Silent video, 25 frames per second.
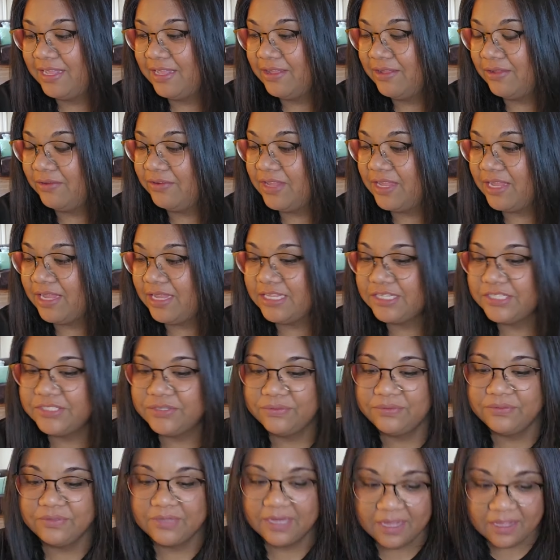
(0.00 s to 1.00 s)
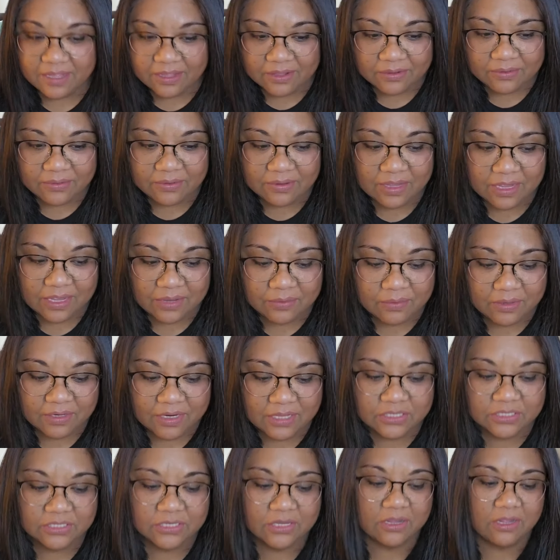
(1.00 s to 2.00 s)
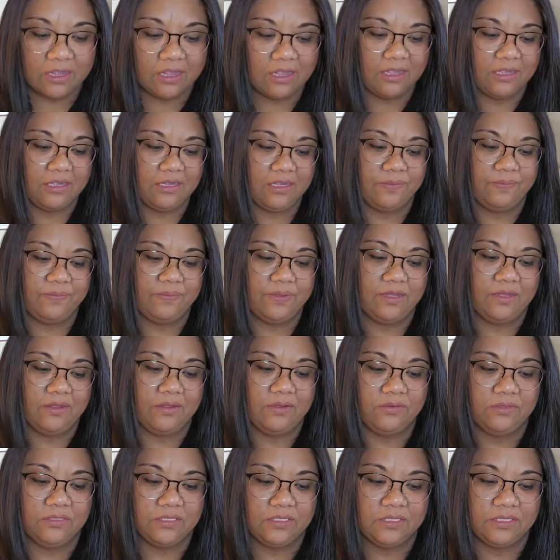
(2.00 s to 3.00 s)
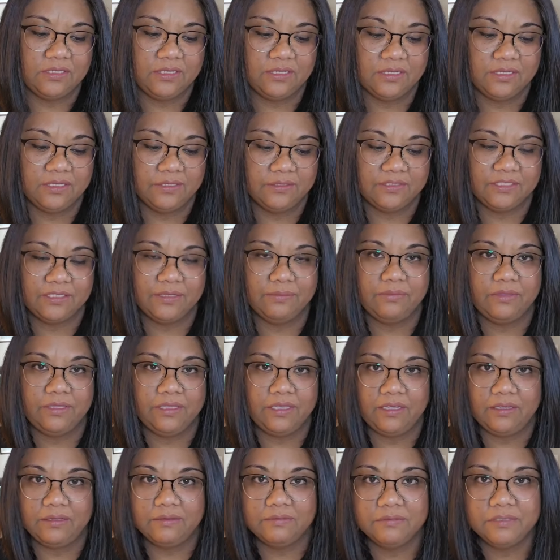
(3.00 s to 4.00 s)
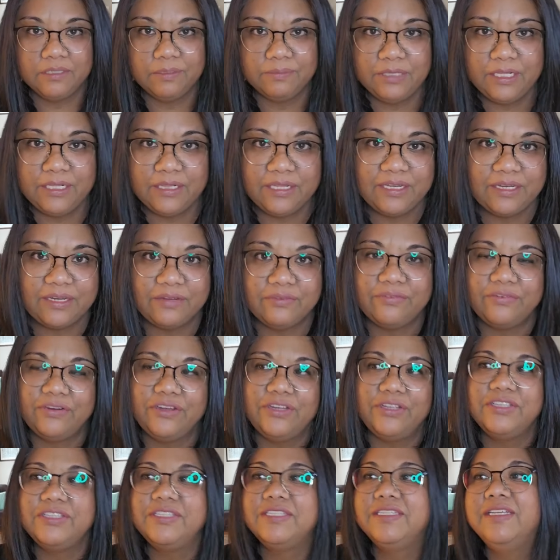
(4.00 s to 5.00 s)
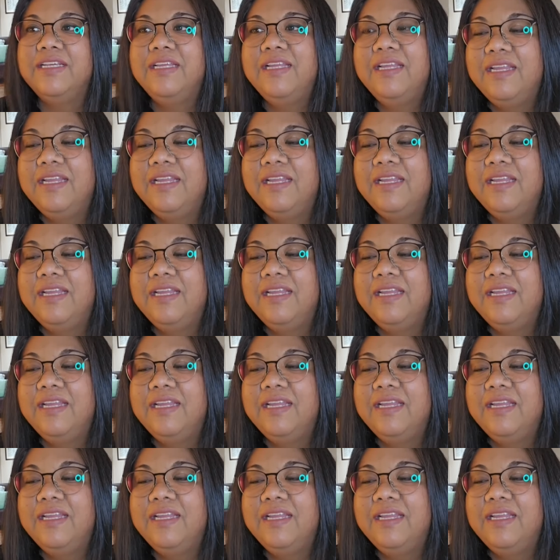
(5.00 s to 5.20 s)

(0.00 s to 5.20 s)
Okay, so now I want to talk about something completely different